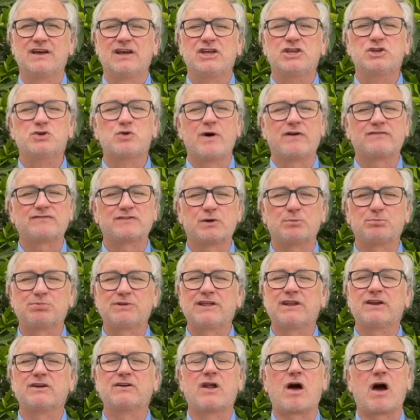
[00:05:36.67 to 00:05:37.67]
you have
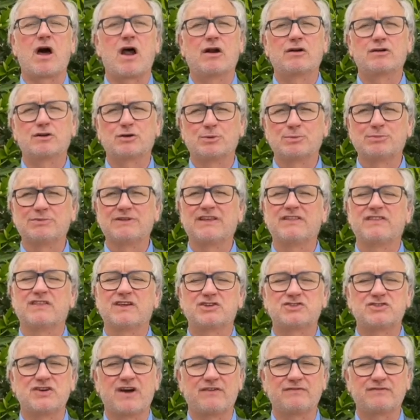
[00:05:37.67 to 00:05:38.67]
completed arguably the
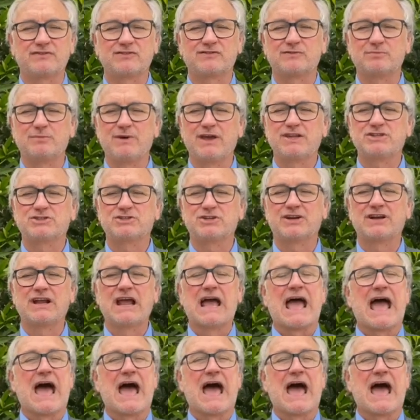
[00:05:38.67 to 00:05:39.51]
toughest major